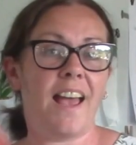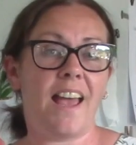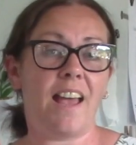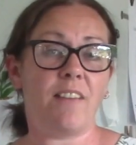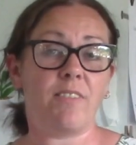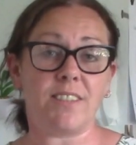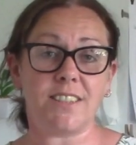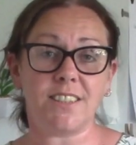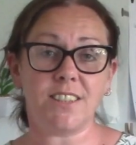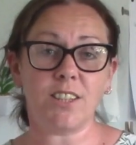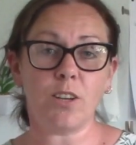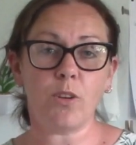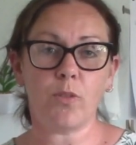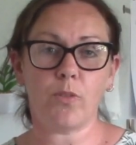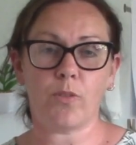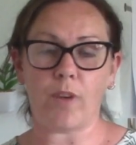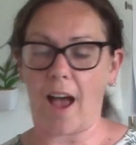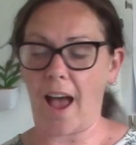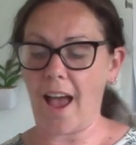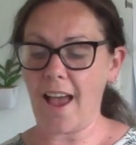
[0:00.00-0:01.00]
If it's too
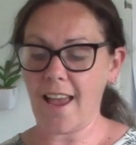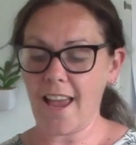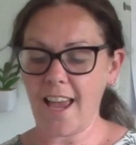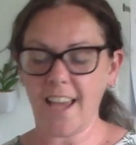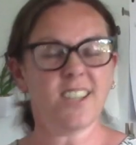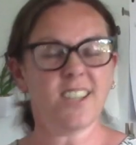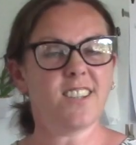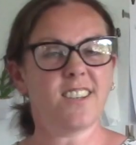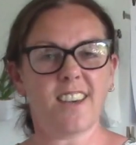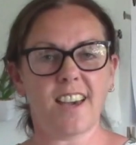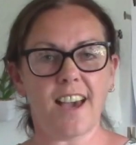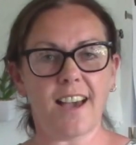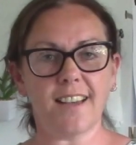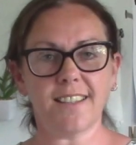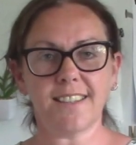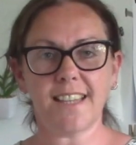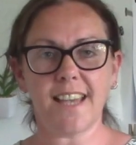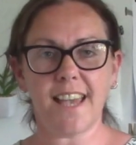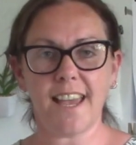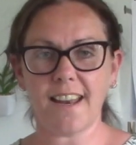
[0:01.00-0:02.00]
fat,
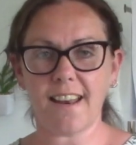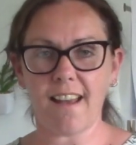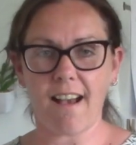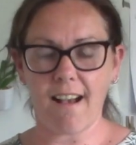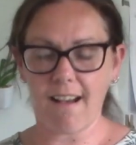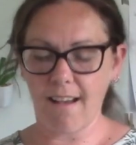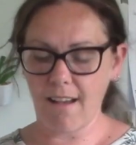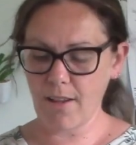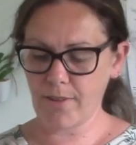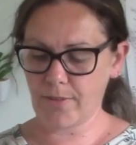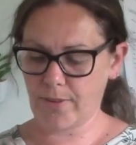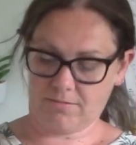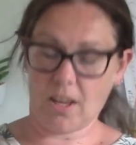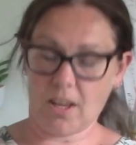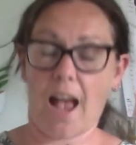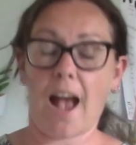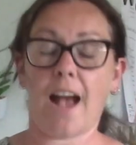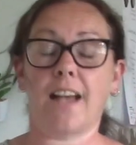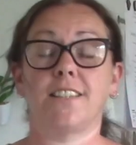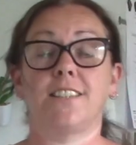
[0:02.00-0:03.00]
cut it in half.
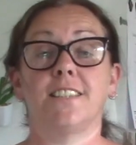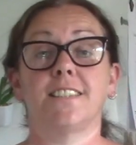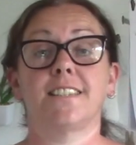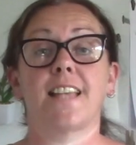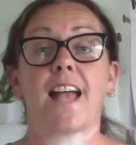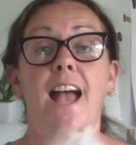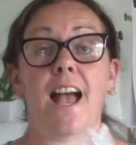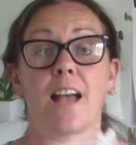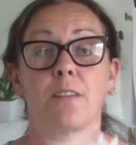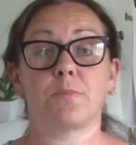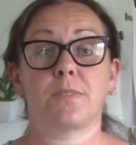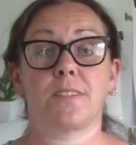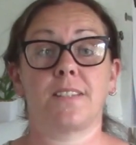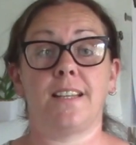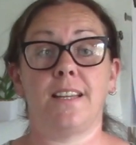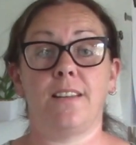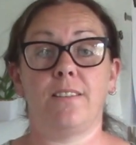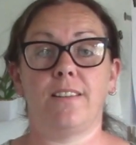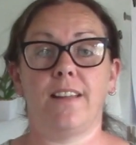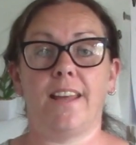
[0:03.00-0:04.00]
I just
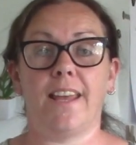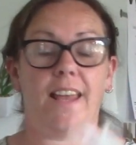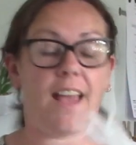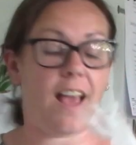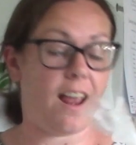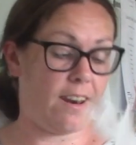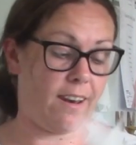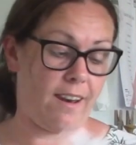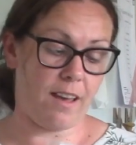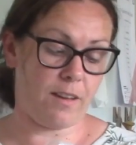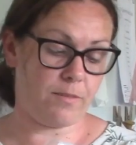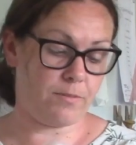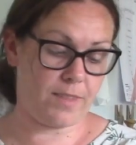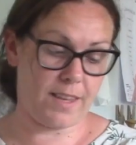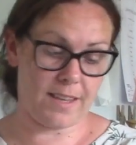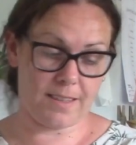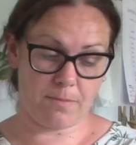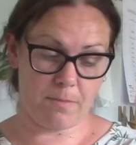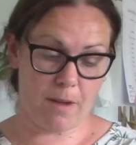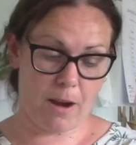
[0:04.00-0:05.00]
absolutely love
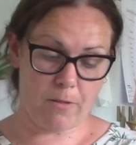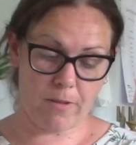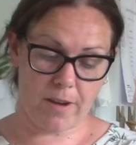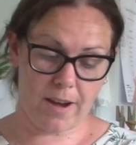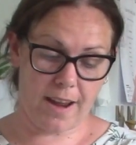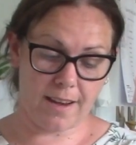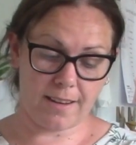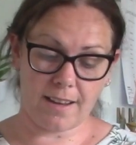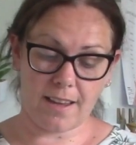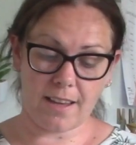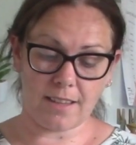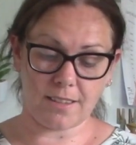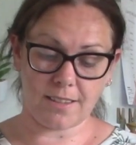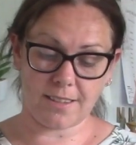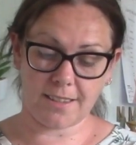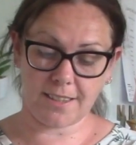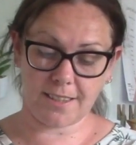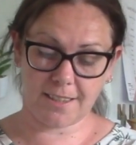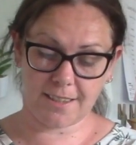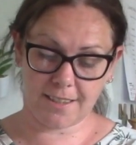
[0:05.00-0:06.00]
this marinade. It is
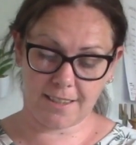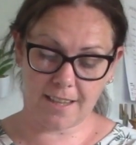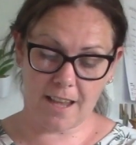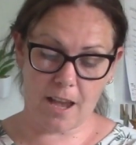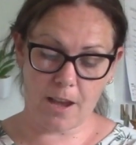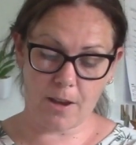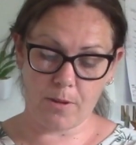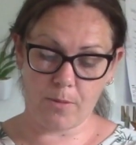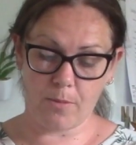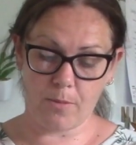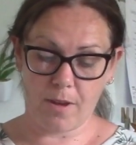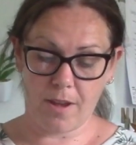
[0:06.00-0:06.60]
so